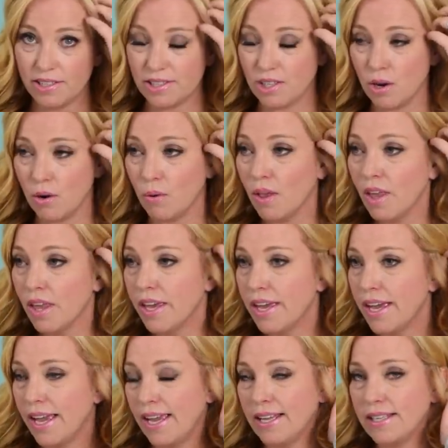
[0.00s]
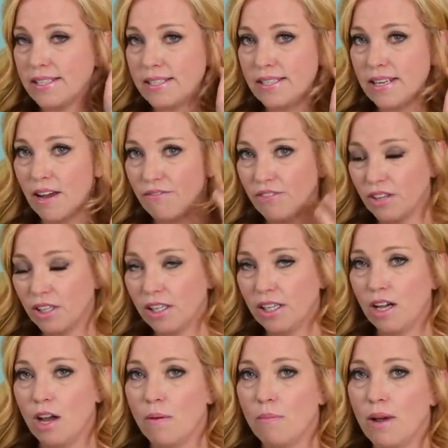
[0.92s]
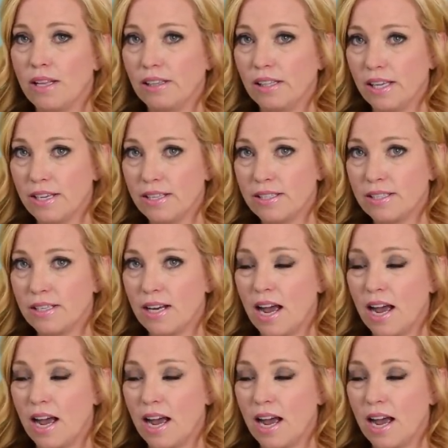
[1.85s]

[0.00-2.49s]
So it's definitely on my list.